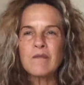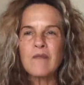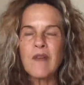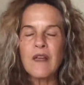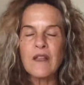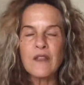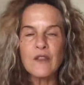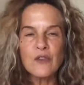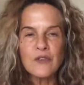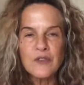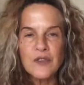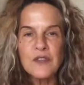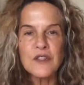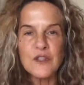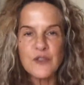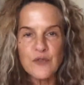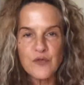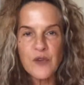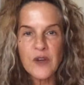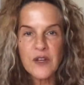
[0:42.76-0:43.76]
I looked at
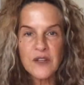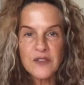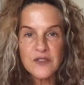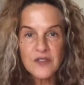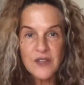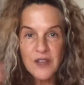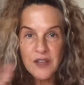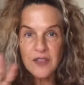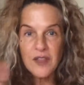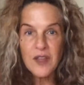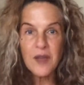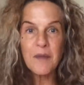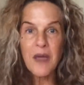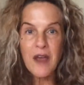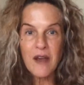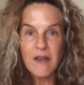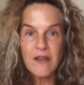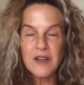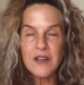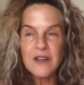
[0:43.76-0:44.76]
these friends and they're
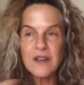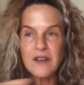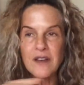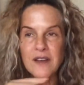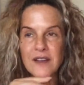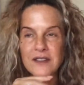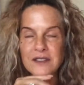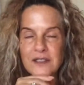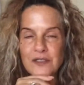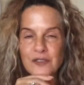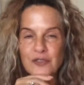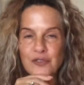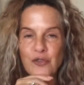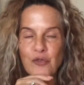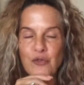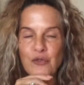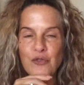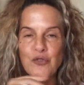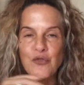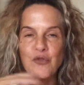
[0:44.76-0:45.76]
married. I said, you
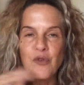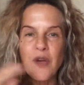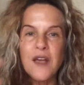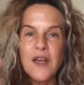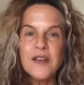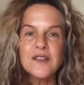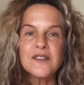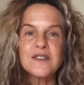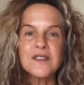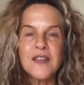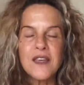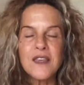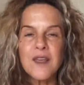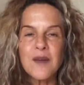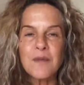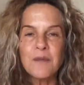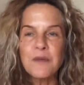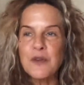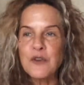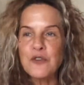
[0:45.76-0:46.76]
know, you guys say
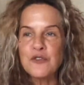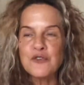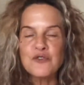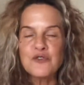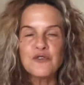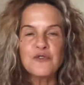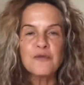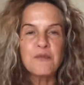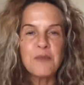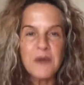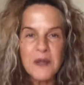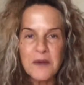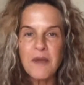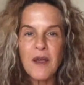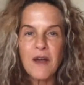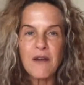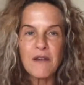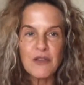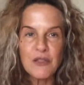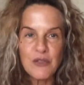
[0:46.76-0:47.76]
that because you've been
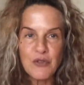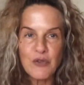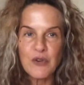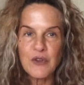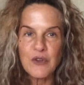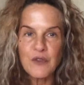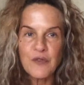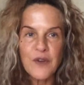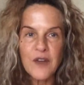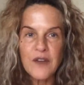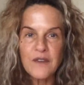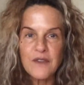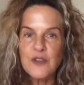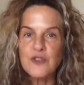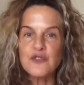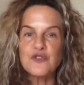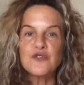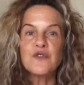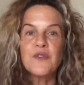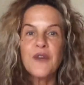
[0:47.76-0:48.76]
married 35
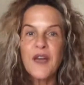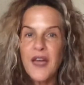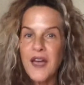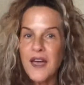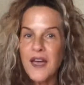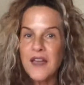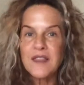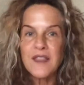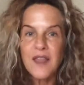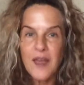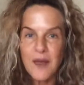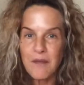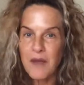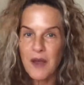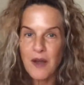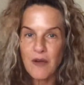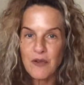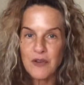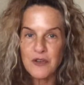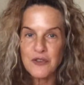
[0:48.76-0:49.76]
years. You've had that
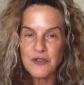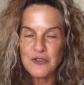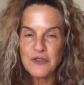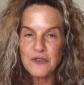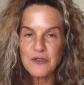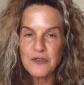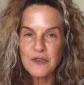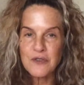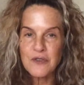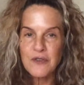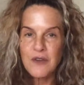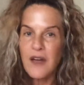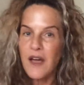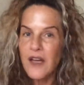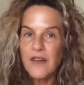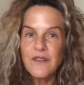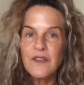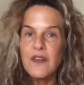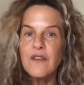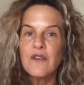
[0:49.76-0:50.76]
marriage.
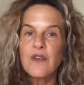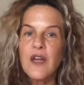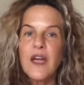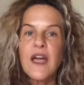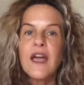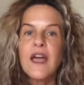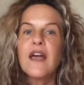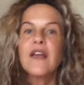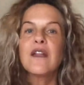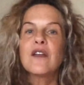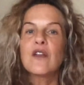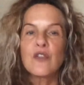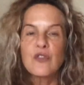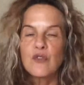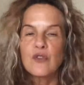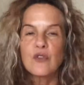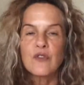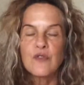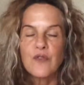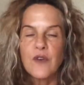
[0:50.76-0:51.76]
I've never had a
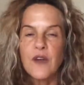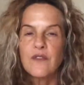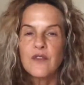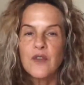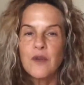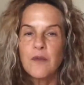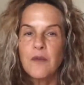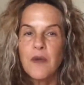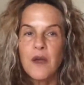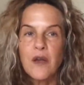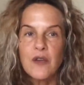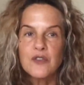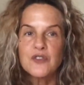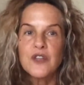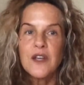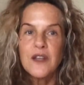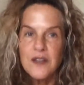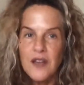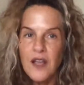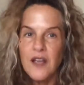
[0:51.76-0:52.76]
35-year marriage.
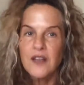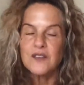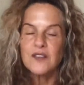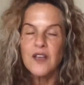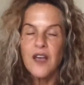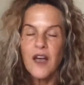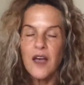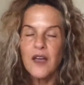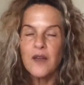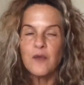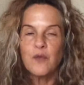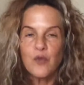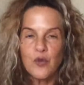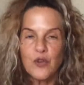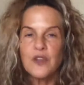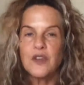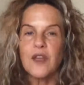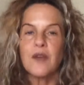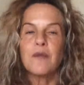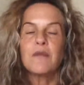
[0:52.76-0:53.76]
And yes, I
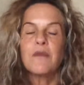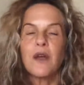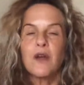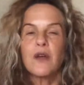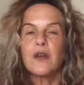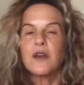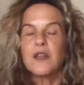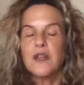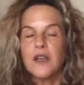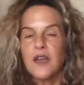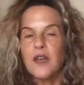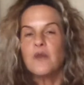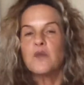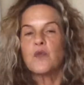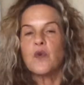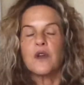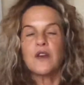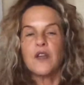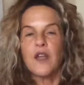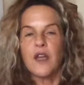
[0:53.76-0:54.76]
would get married again
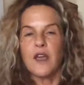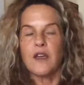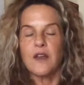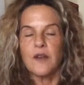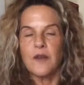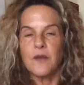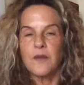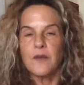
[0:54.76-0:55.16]
one day.